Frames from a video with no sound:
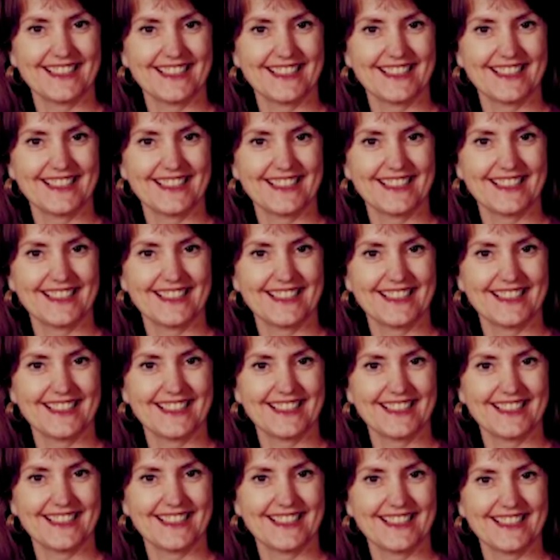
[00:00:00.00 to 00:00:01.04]

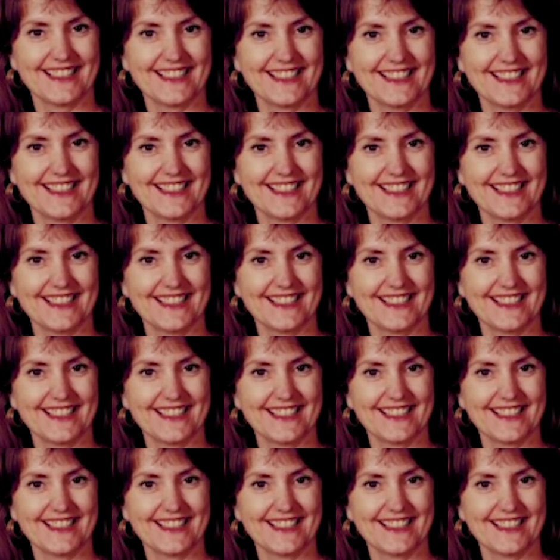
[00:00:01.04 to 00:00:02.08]

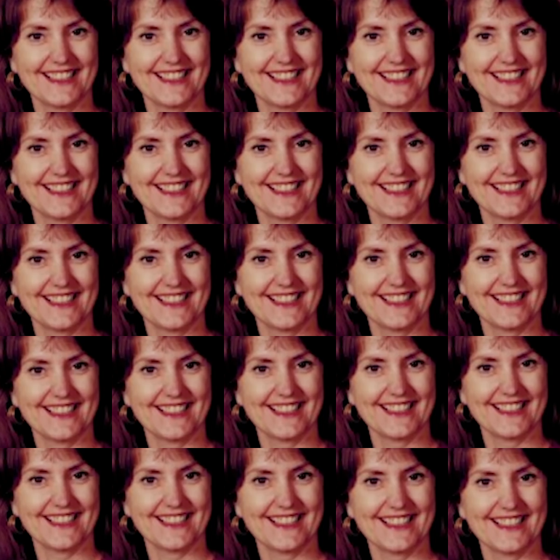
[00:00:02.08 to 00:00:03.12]

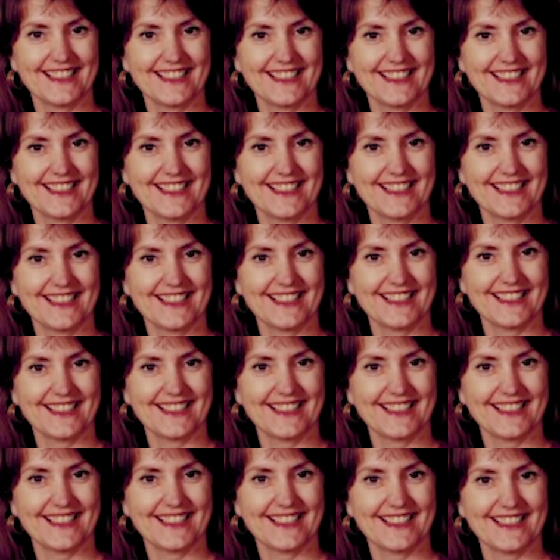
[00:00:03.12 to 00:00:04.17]

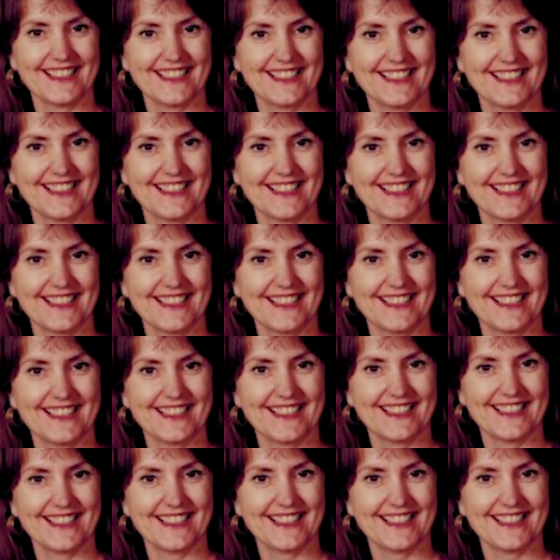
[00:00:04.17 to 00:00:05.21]

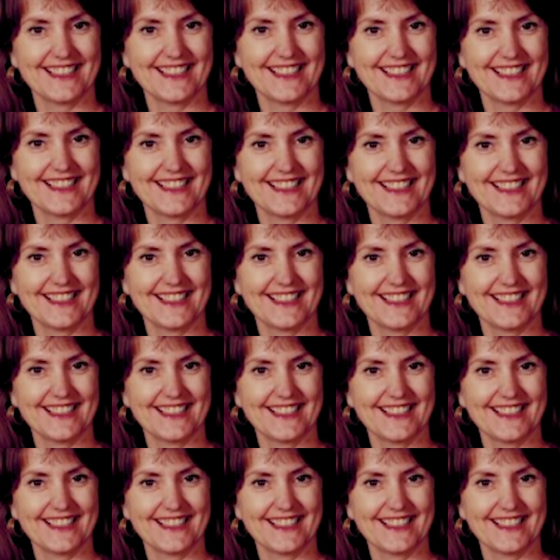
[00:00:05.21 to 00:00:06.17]
This person isn't speaking.